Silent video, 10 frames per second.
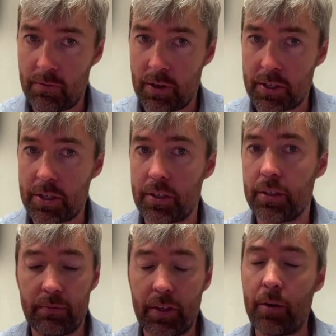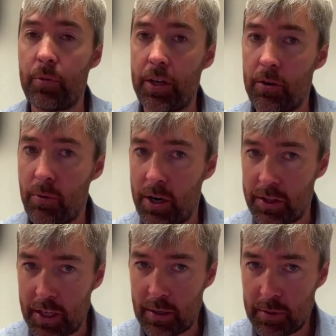function? Can we acquire
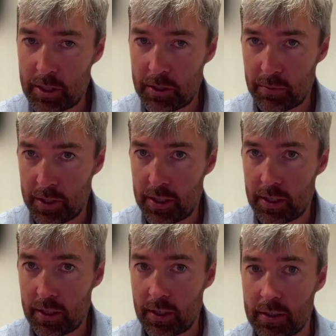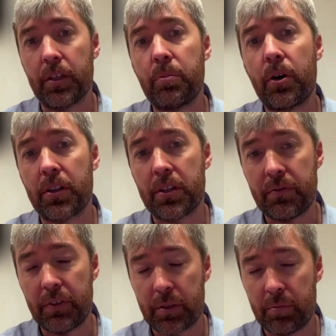the images we need to get? Part of this
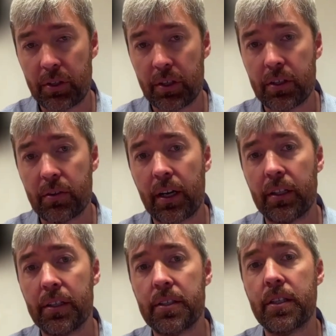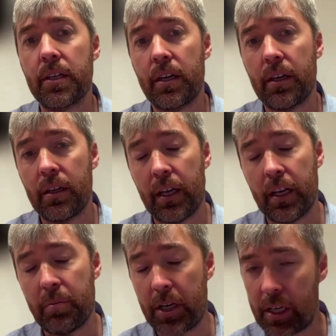feasibility trial is
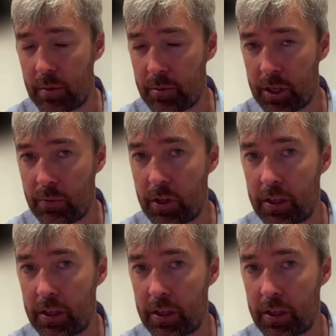anybody coming in with an